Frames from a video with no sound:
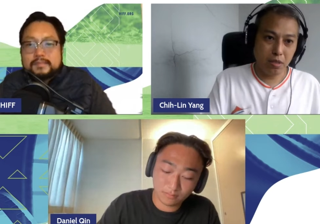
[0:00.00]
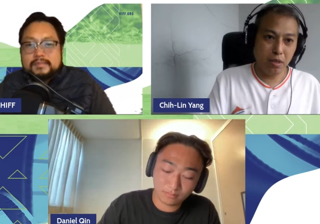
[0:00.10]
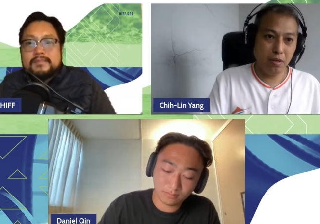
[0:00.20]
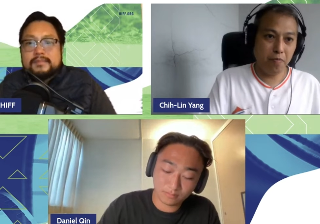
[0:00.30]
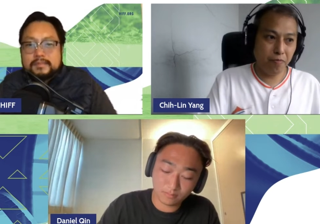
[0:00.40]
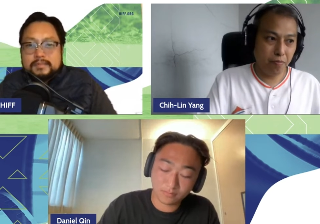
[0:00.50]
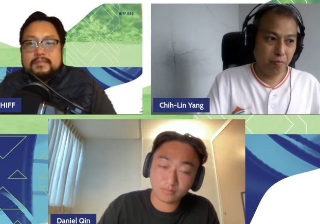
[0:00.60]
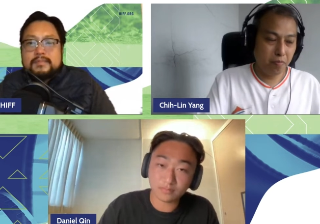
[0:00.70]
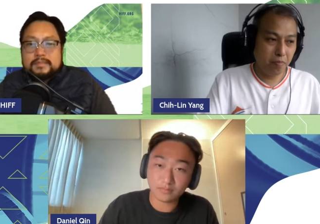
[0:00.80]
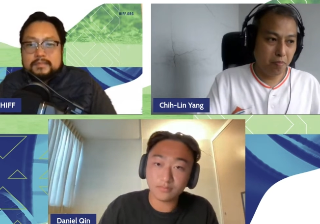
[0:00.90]
Speaker 1: uh,
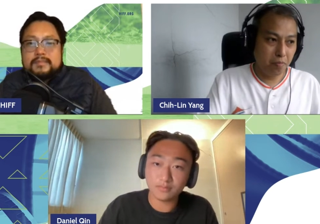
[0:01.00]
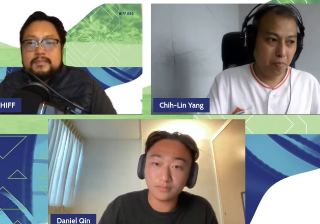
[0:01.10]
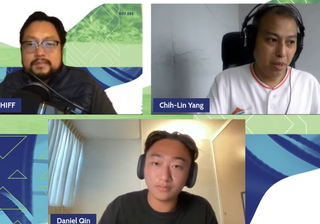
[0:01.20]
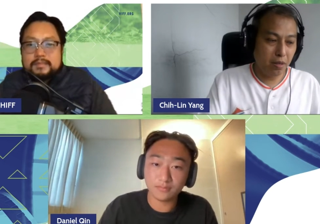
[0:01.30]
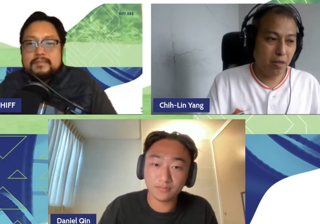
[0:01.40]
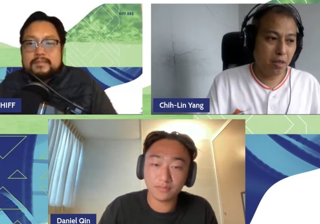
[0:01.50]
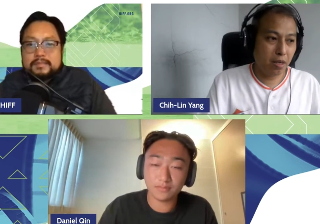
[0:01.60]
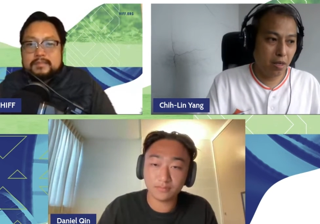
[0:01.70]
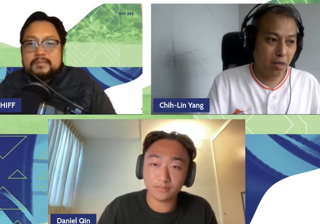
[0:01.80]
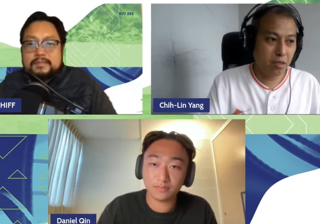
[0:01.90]
many
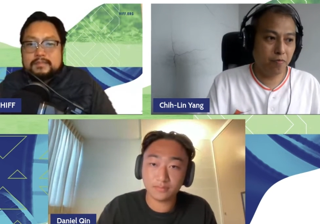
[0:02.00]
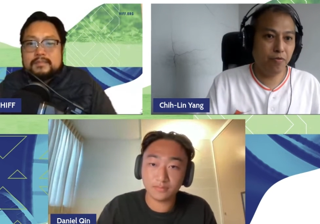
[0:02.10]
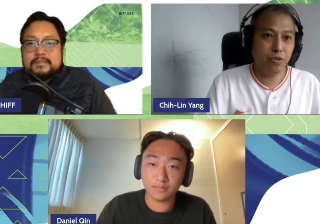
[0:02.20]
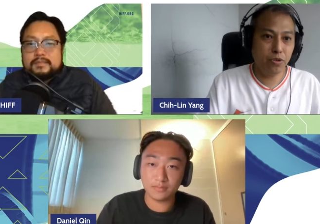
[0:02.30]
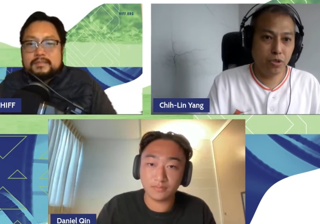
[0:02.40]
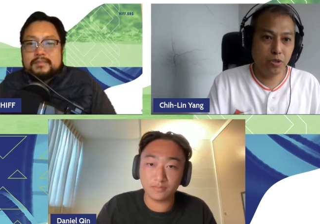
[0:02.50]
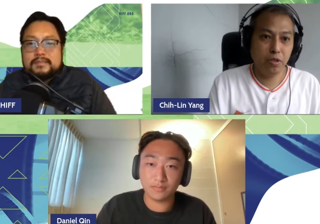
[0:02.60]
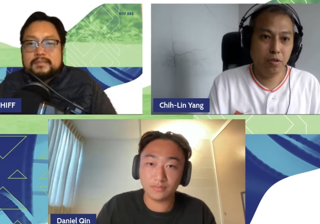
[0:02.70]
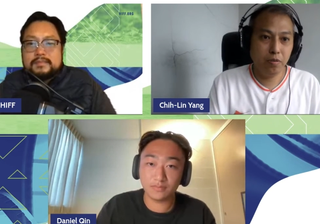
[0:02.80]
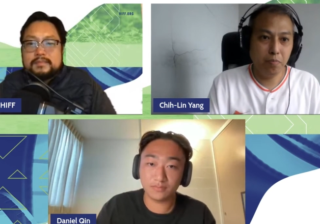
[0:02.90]
kids'
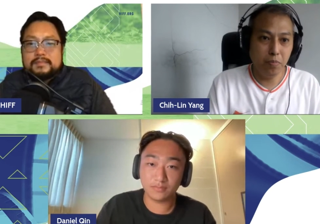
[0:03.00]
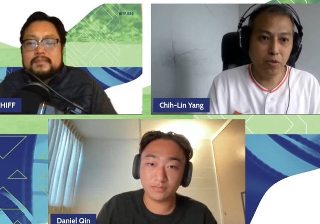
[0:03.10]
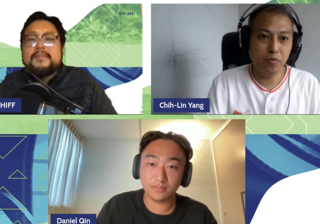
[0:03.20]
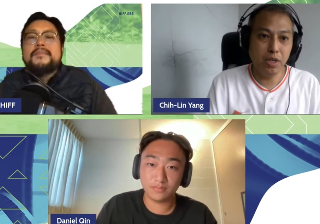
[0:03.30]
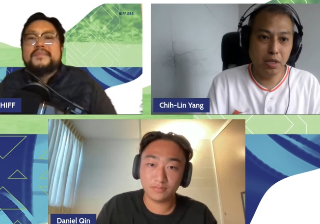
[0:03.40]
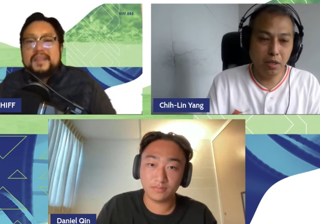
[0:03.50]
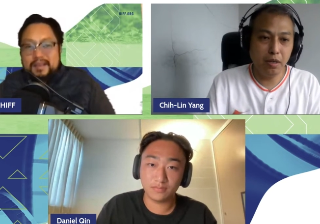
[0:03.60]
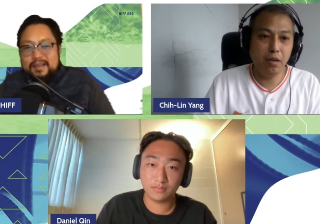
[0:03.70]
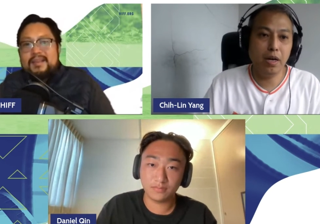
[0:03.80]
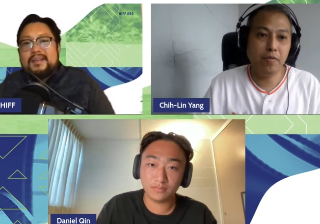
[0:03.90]
first movie in
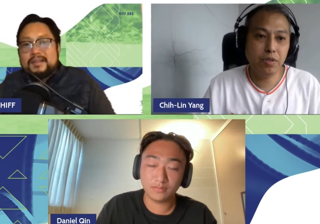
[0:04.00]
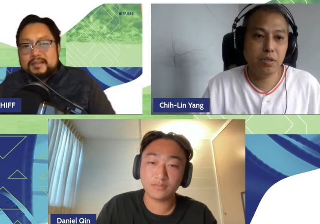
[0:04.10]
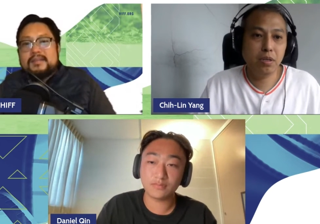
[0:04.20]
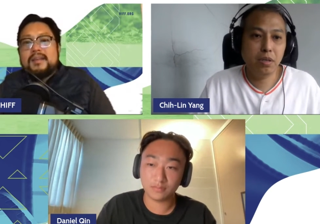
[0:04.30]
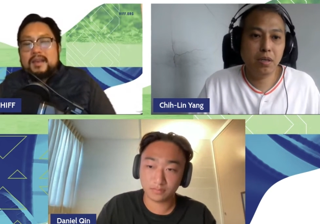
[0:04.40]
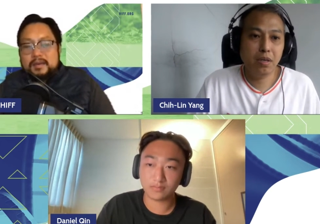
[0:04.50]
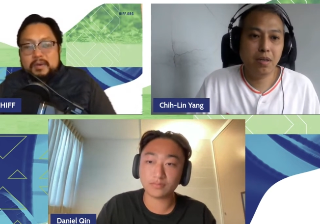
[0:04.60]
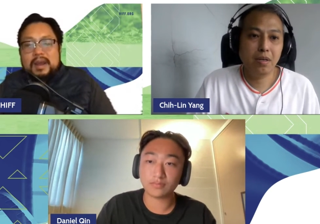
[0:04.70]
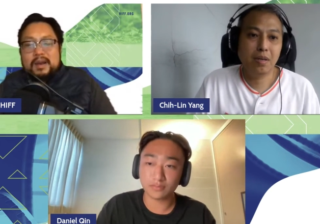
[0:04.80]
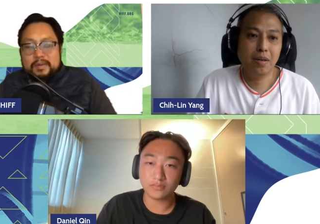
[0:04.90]
their lives.
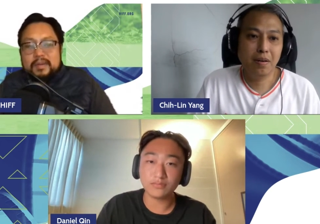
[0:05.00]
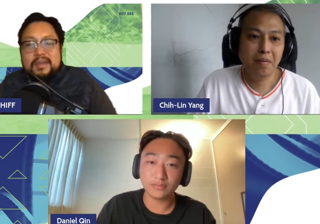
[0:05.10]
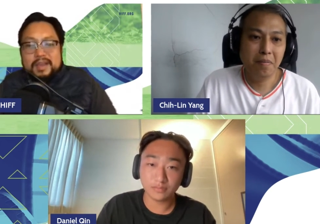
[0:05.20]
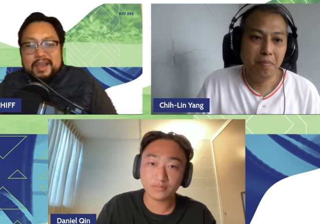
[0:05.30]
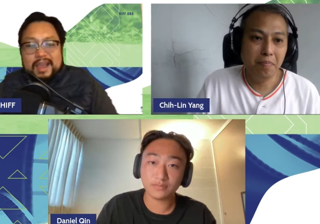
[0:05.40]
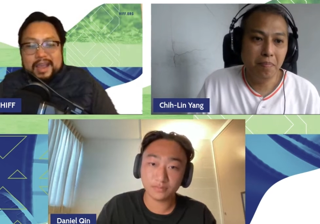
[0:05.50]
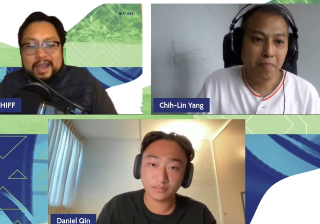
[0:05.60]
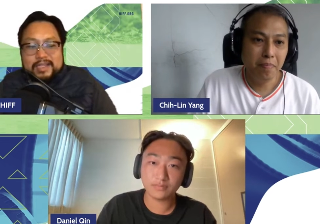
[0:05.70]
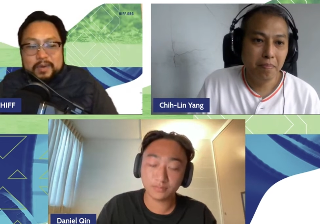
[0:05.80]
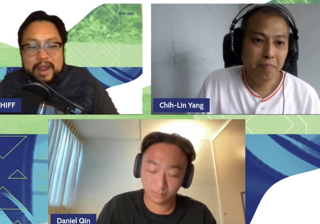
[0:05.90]
Wow,
Speaker 2: mm-hmm.
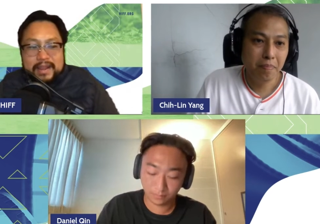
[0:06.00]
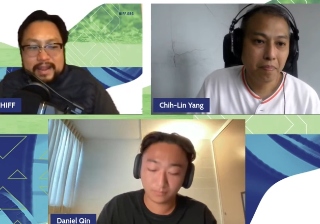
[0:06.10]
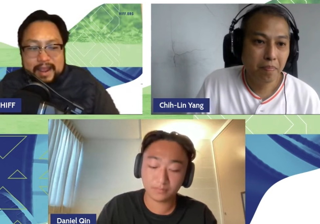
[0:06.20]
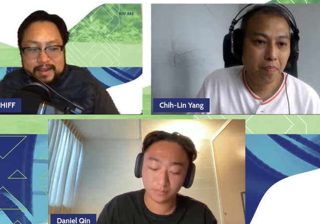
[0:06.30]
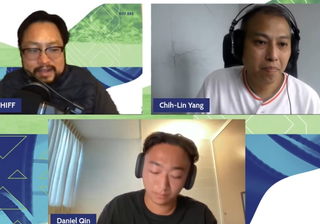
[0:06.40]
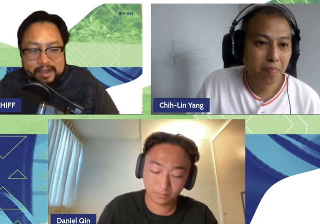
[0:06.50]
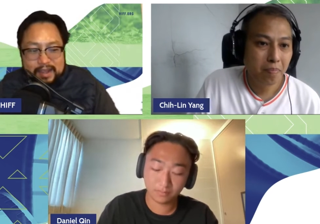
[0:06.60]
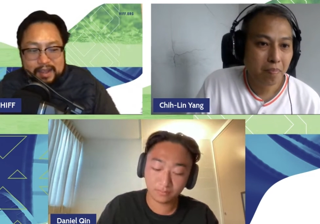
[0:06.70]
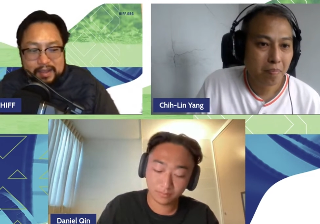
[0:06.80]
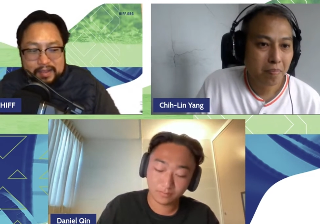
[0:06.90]
it's great that
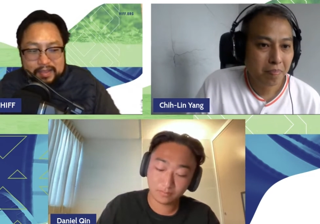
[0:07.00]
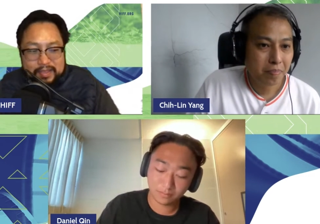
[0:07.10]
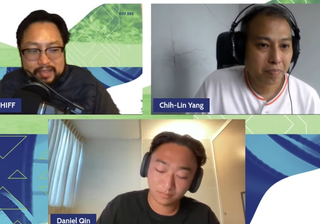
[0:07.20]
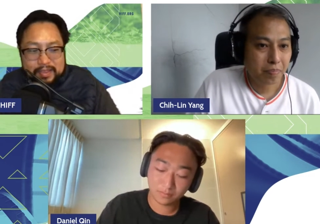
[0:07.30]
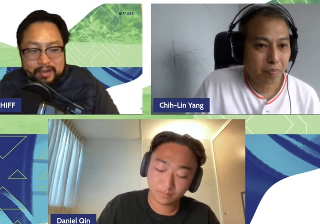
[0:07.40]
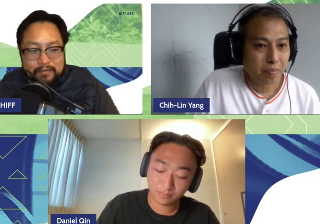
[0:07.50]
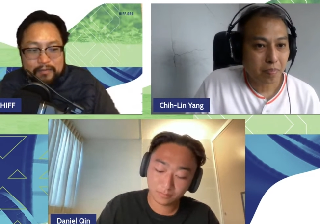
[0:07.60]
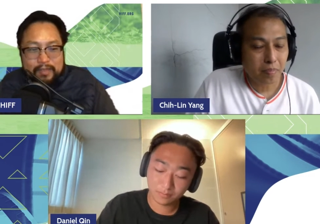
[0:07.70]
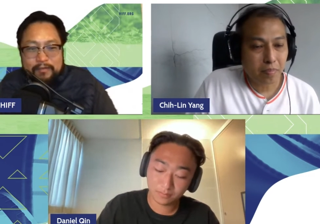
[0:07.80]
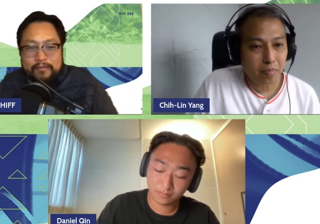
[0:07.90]
uh, you know
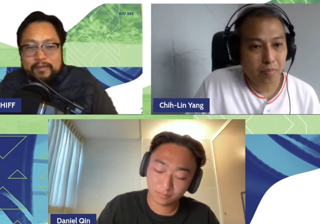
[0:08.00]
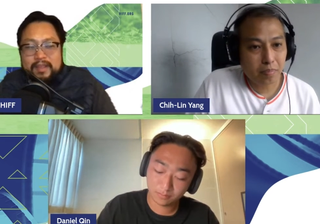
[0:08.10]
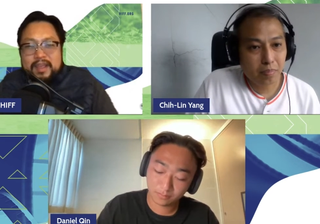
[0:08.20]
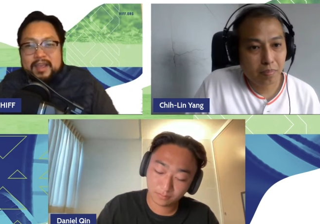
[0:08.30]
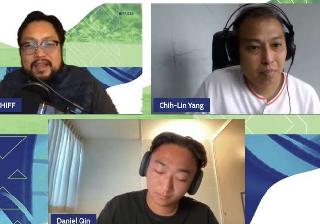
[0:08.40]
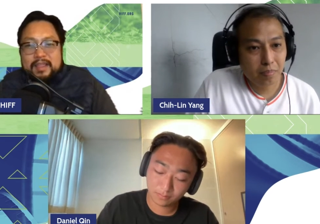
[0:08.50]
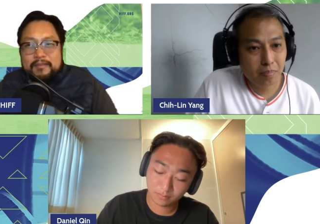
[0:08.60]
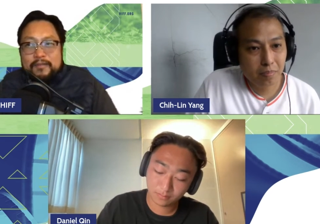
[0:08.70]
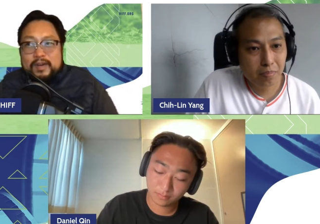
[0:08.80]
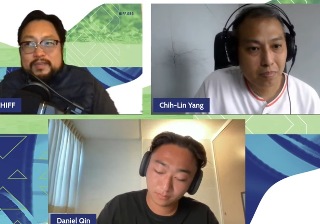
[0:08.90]
the the
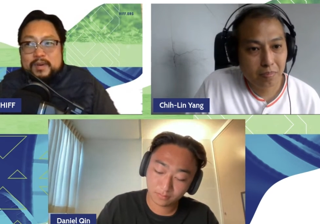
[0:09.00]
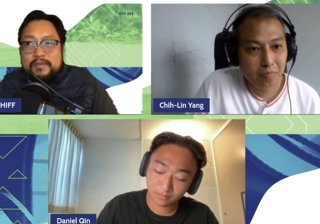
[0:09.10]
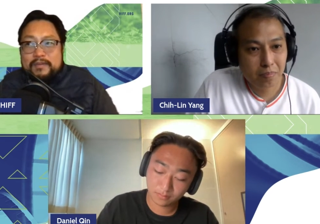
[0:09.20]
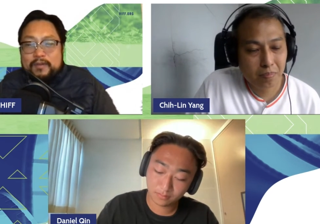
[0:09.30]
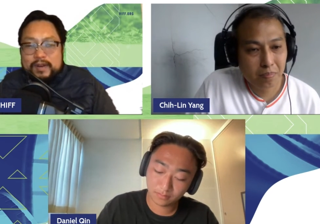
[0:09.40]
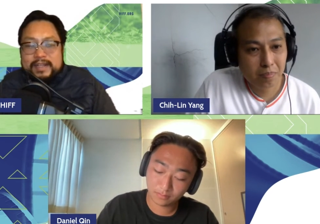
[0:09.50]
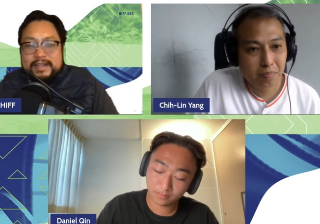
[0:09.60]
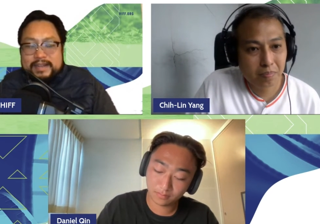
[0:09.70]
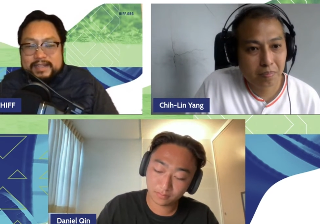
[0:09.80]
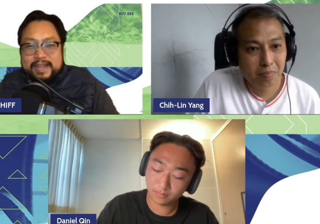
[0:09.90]
first movie for
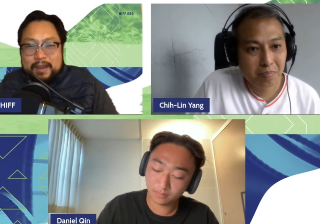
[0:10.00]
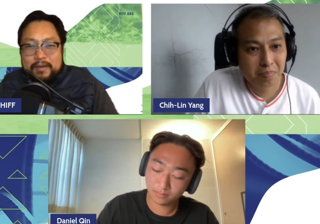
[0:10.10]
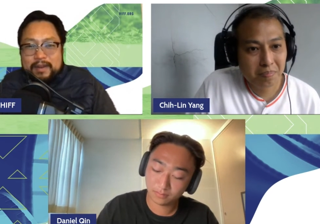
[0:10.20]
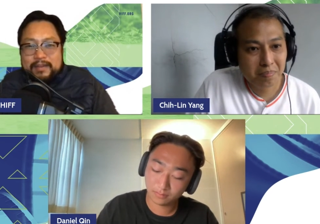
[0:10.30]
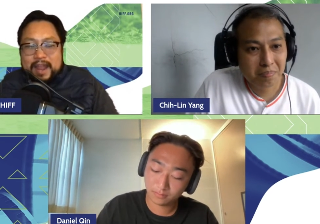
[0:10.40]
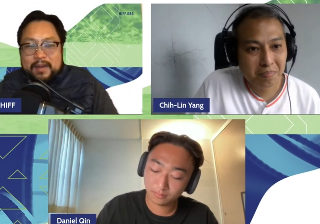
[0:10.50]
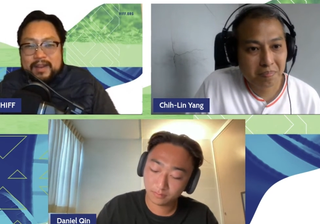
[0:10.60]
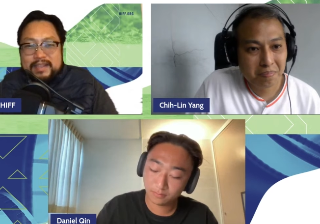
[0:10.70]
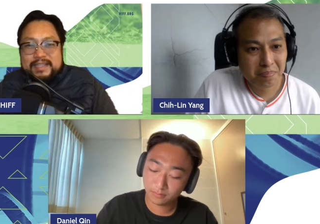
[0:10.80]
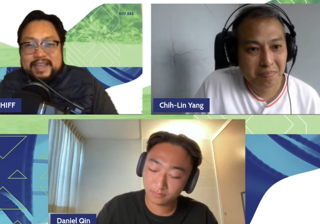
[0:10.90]
these Taiwan
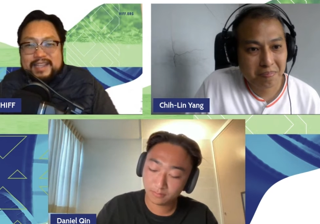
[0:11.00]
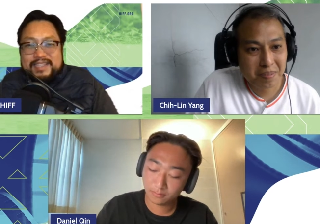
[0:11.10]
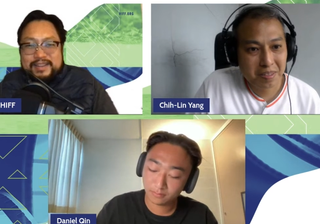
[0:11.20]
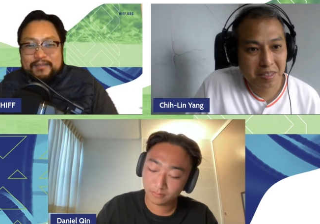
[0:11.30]
Taiwanese kids is a